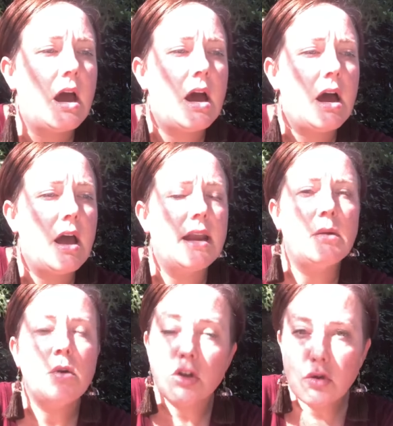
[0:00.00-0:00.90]

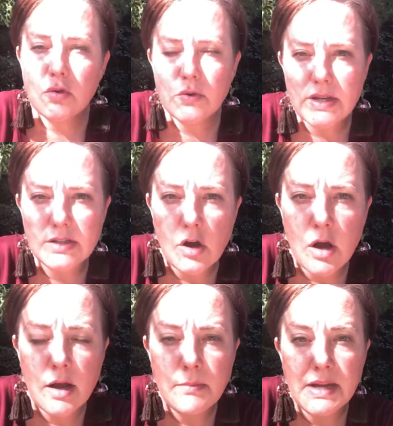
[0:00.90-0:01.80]
Anyone who is
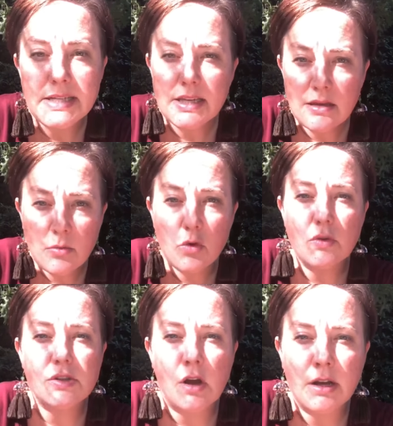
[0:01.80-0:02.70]
on my team, who
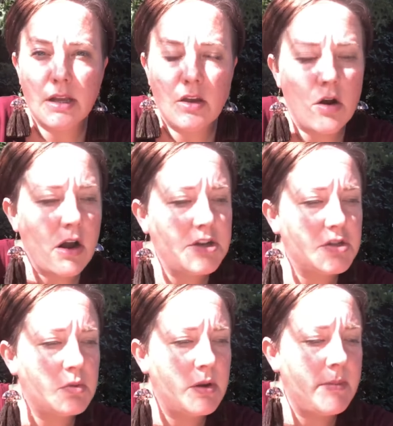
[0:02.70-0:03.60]
is on ER, I
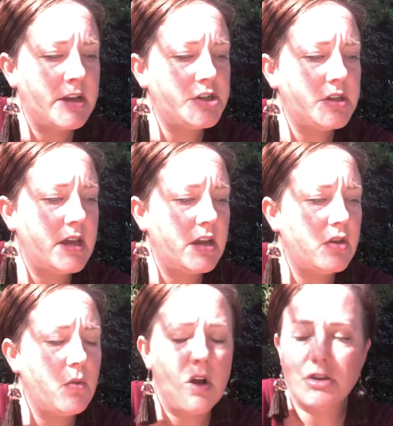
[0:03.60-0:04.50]
just want to mention that
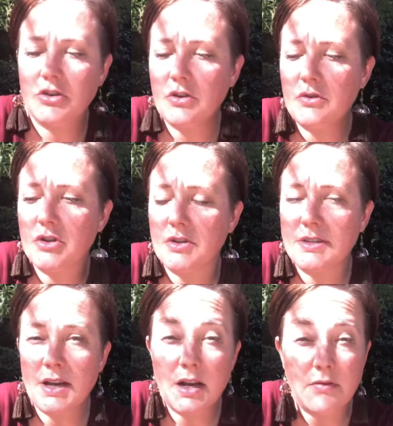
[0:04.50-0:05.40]
you also should
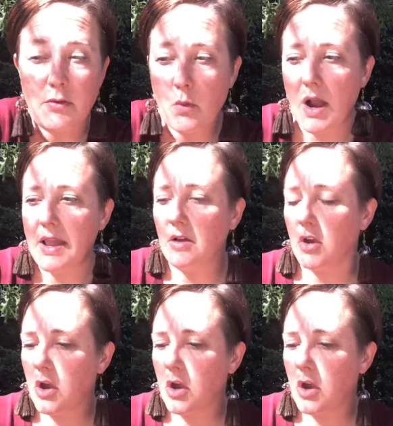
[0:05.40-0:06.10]
sign up for YL